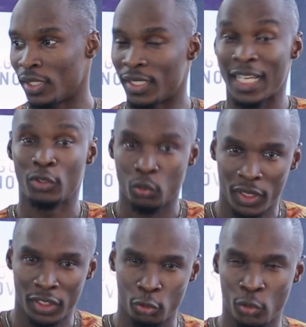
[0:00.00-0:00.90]
That
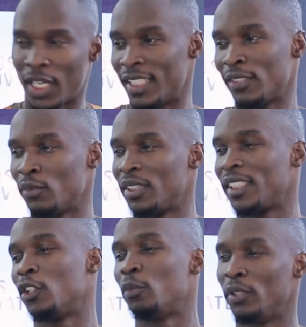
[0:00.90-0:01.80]
way, you can even
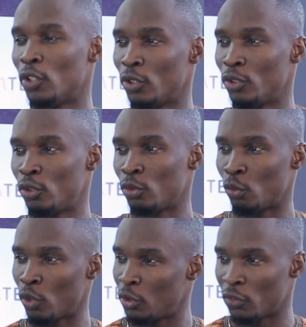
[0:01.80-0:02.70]
scale beyond
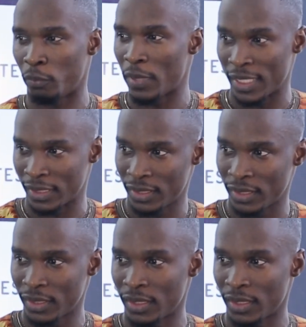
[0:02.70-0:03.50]
what you've planned.